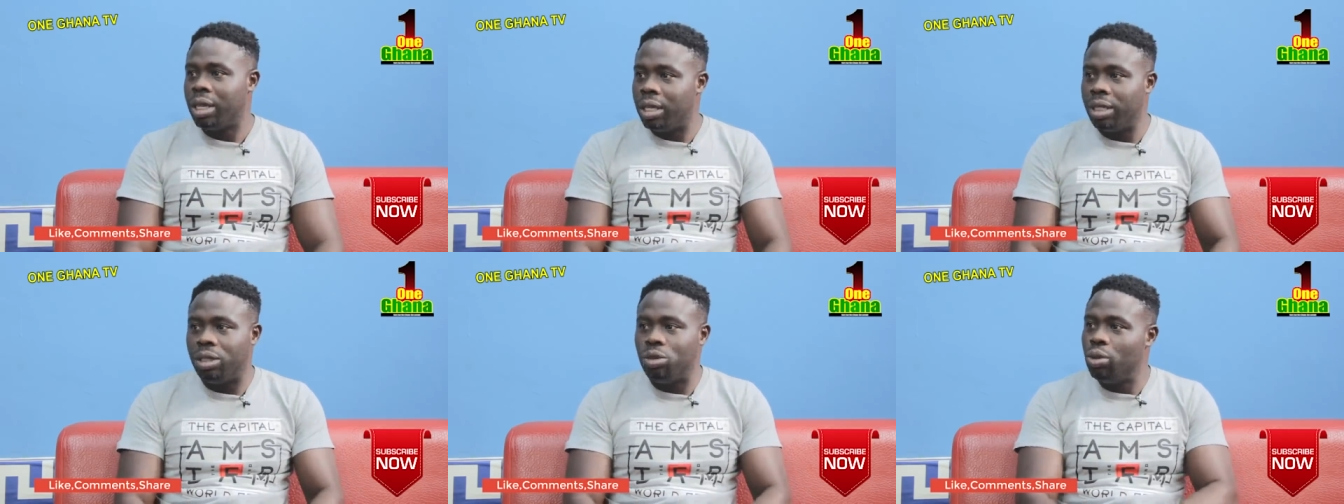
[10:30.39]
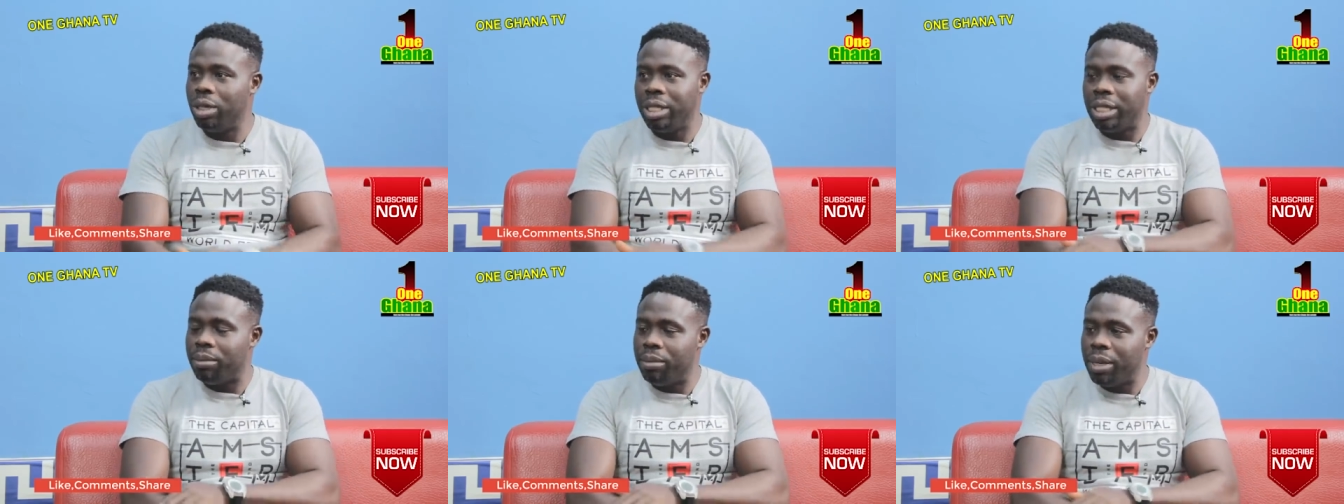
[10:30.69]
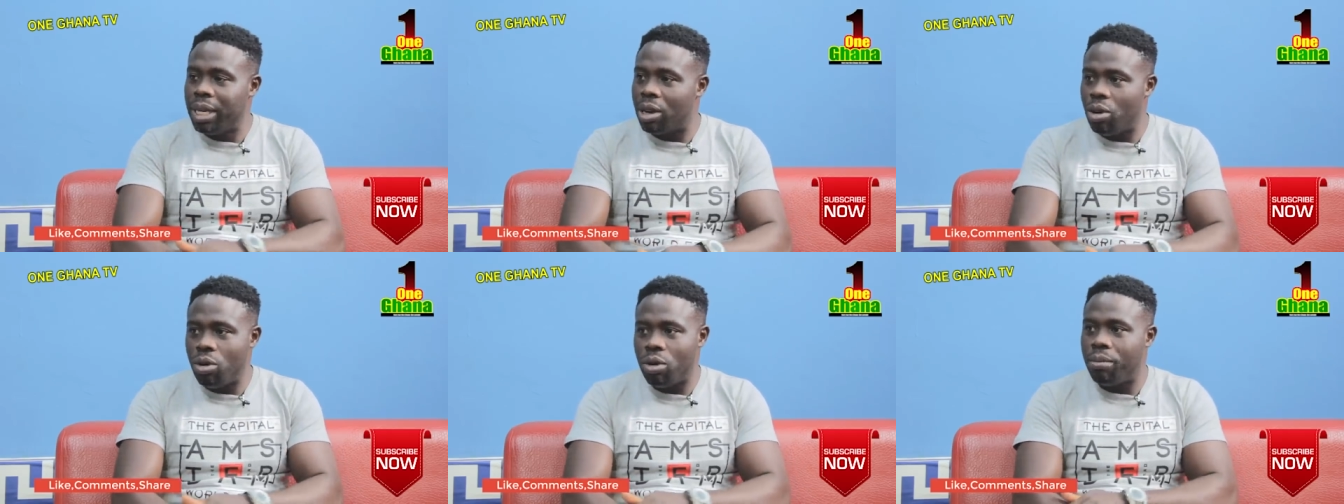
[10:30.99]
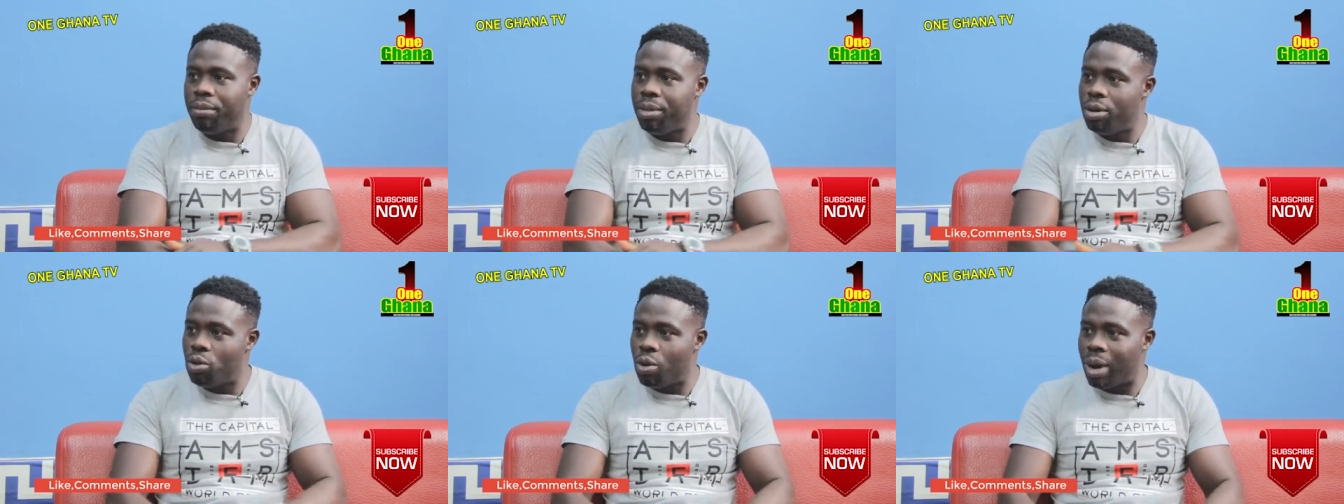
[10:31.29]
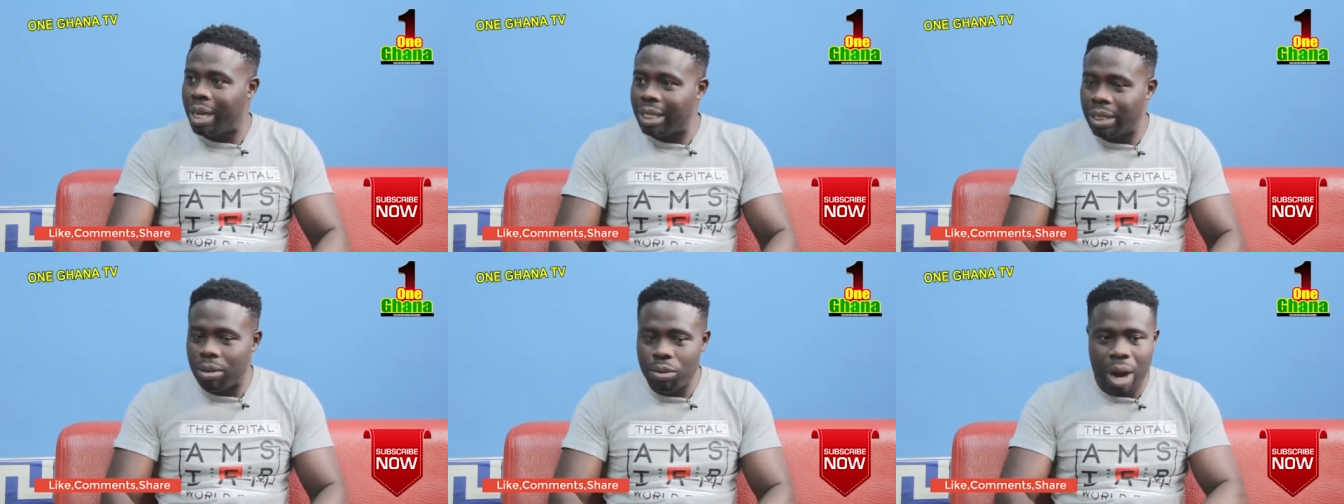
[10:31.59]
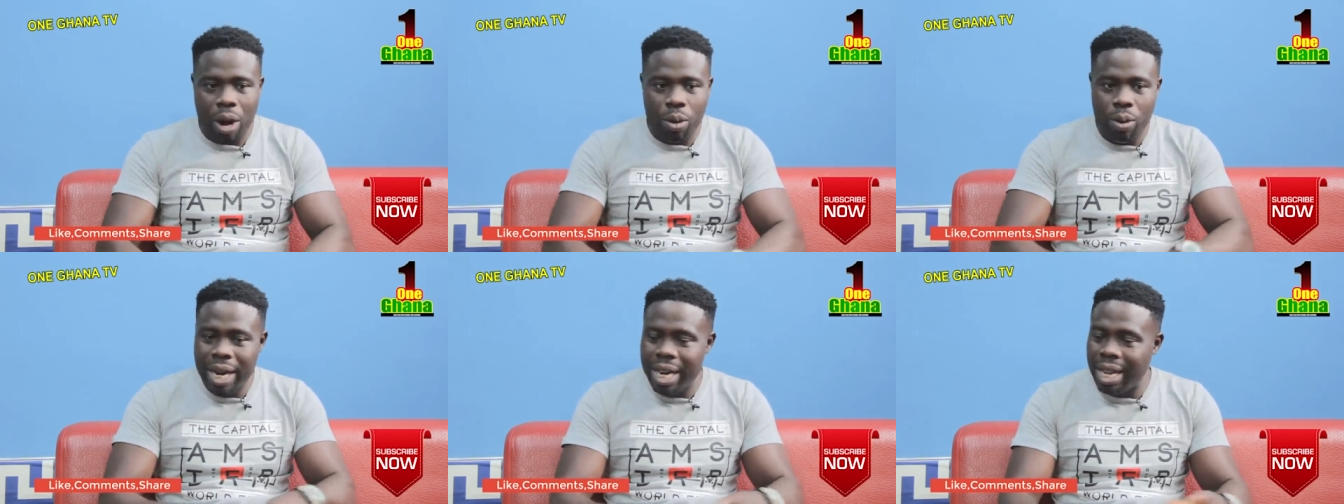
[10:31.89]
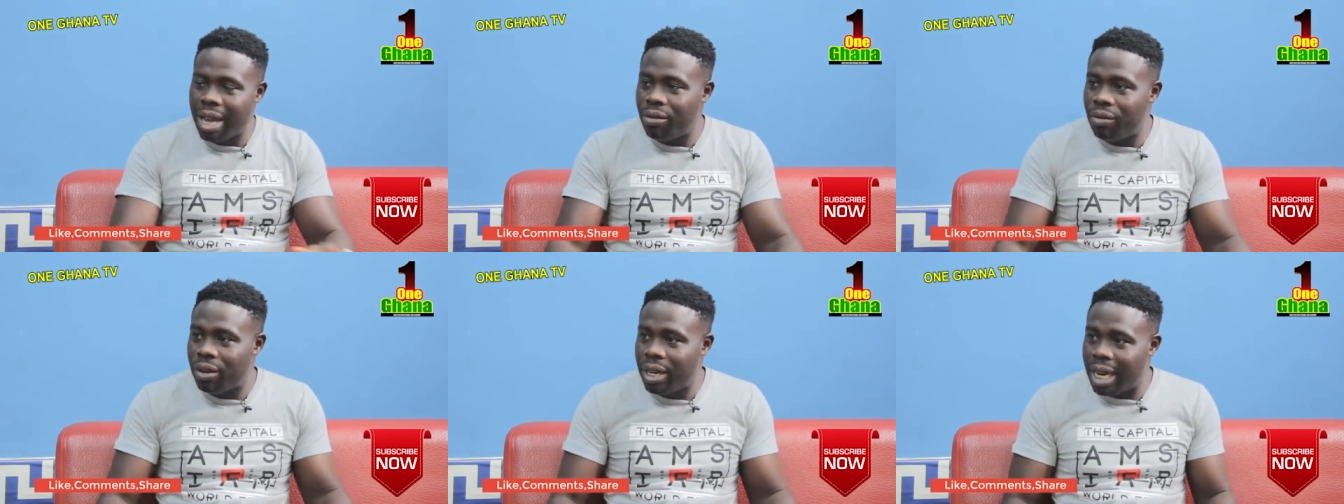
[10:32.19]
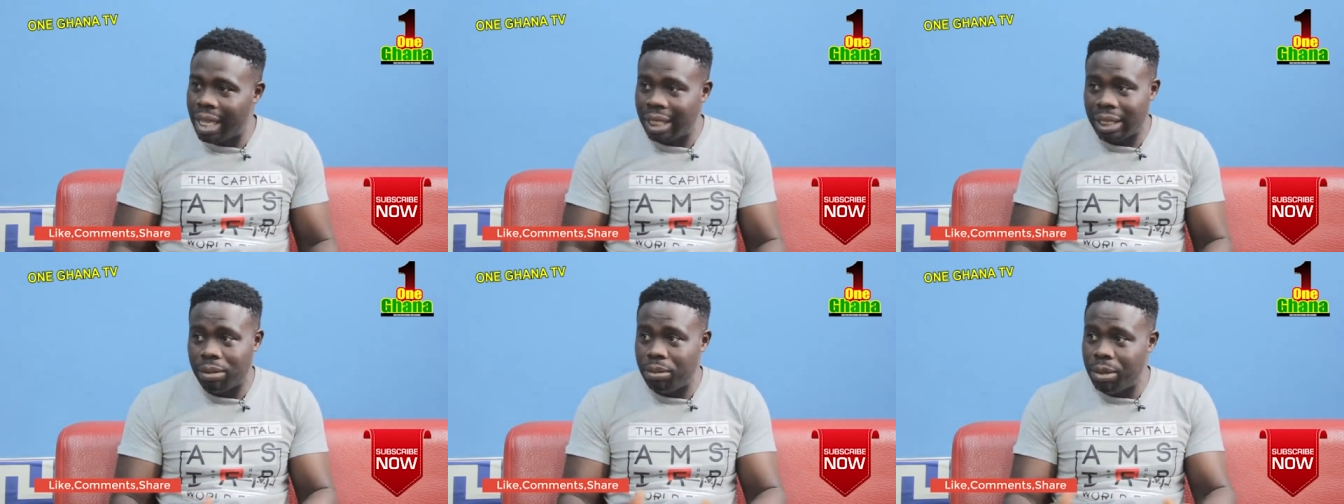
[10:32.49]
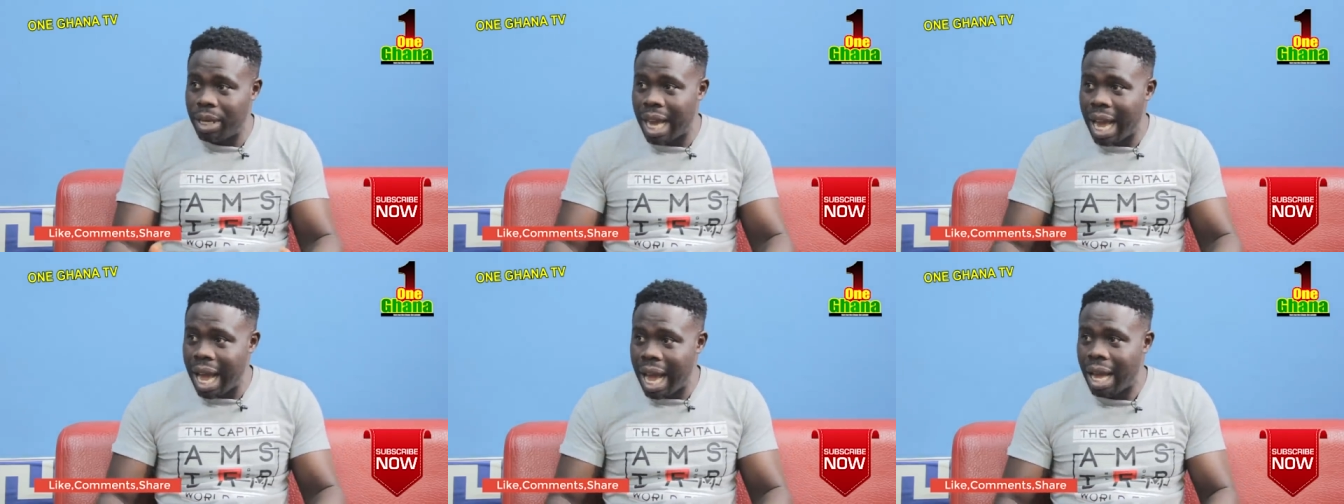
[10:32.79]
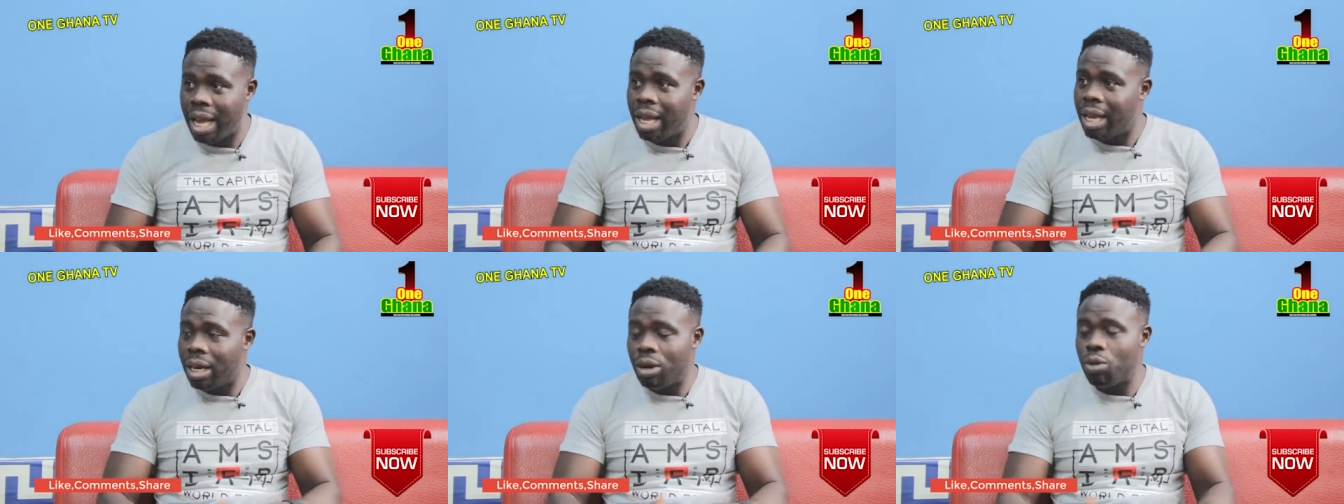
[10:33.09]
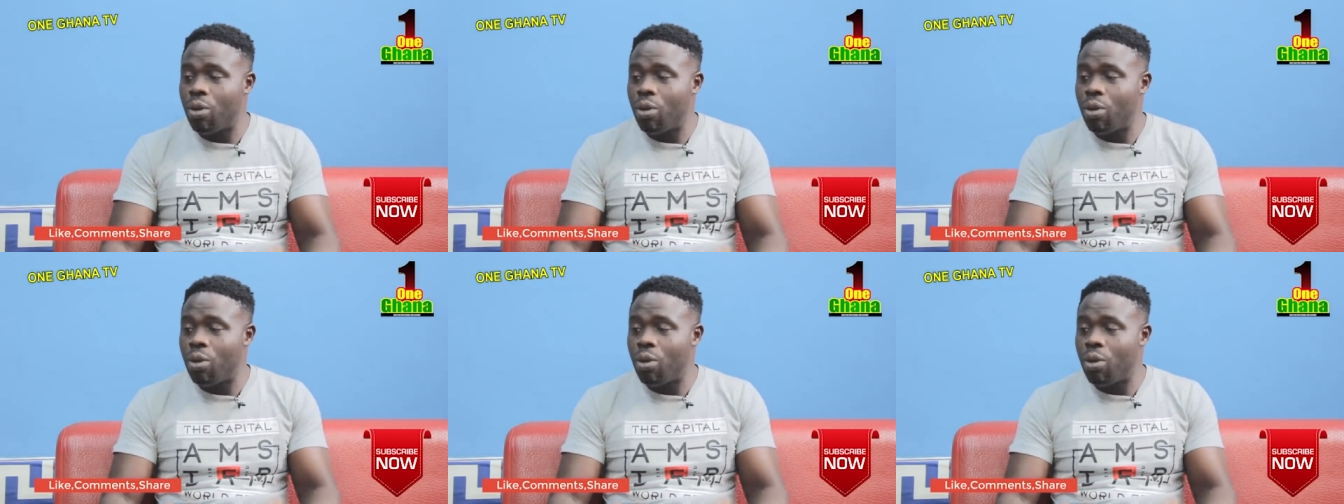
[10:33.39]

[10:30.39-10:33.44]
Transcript: Into wouldn't mean could be once a man winning evidence be a